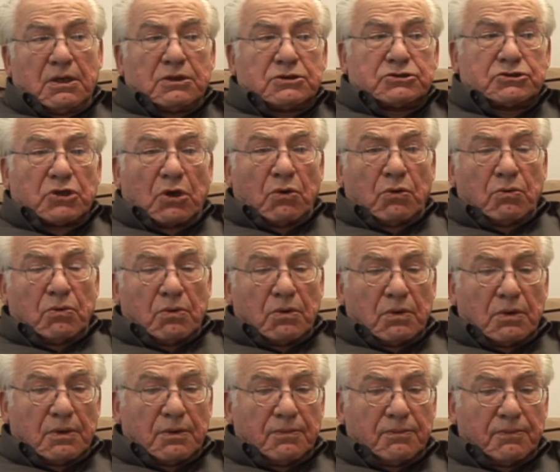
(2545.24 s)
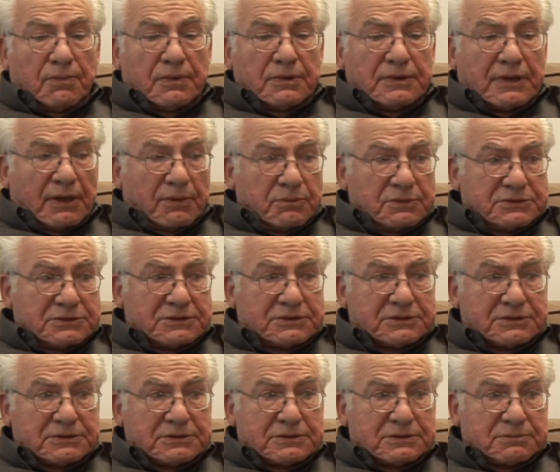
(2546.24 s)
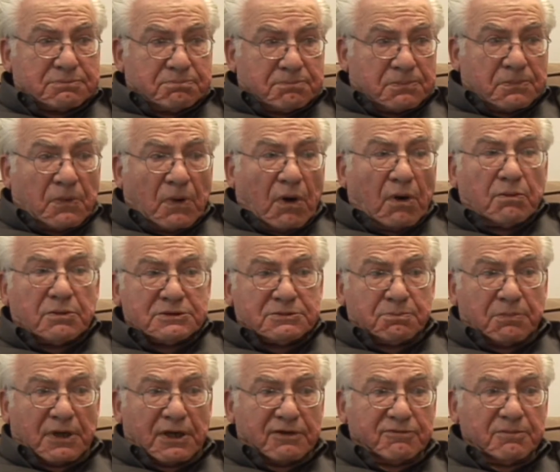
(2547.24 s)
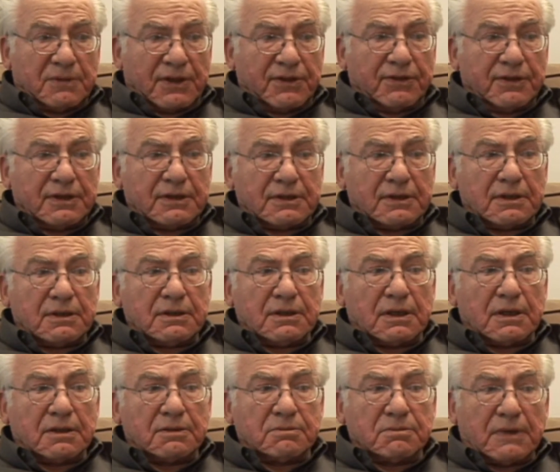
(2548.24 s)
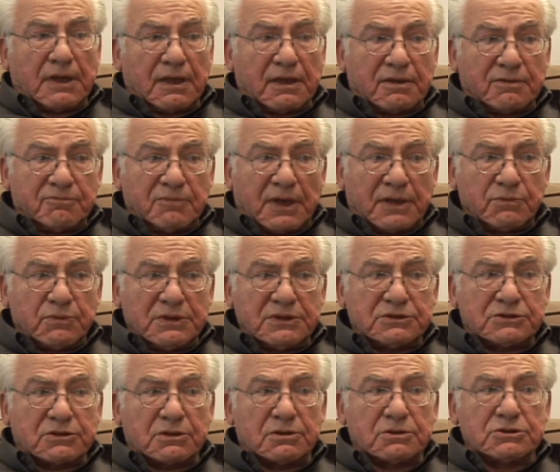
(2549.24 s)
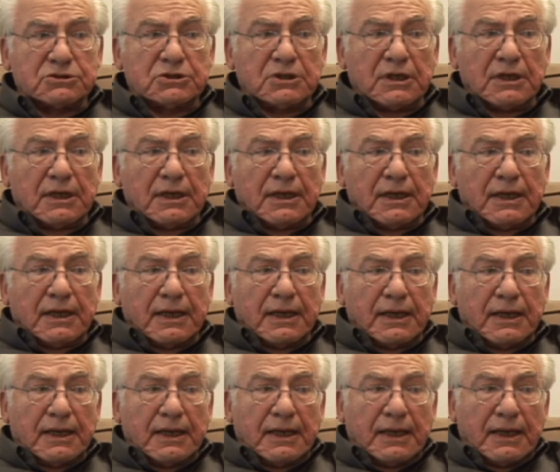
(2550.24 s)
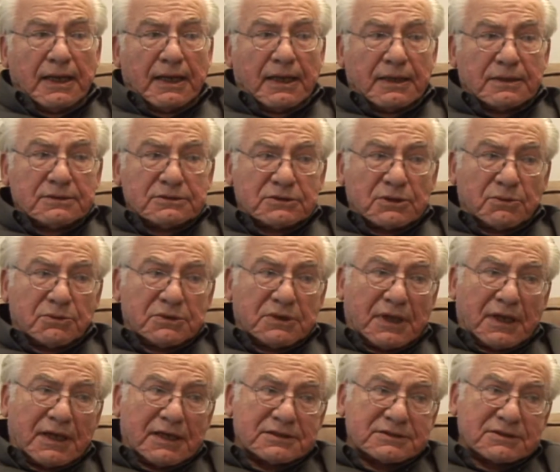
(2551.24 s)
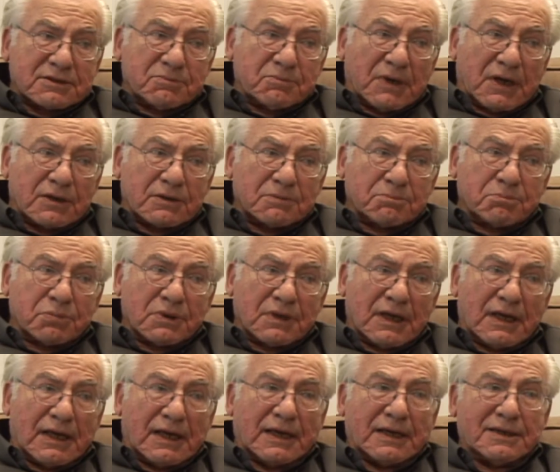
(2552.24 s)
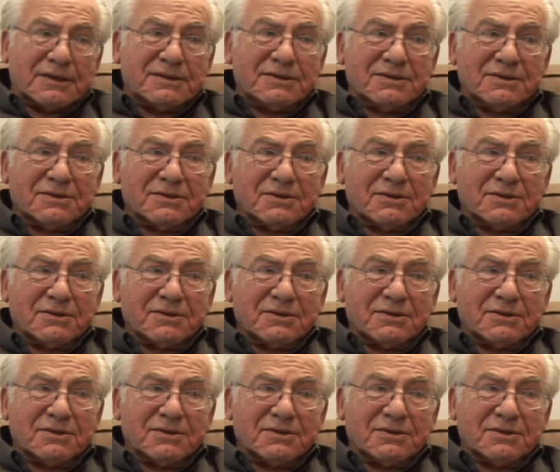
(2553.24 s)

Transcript: So that was always part of my thinking and, and of my research. And so when you ask about applied,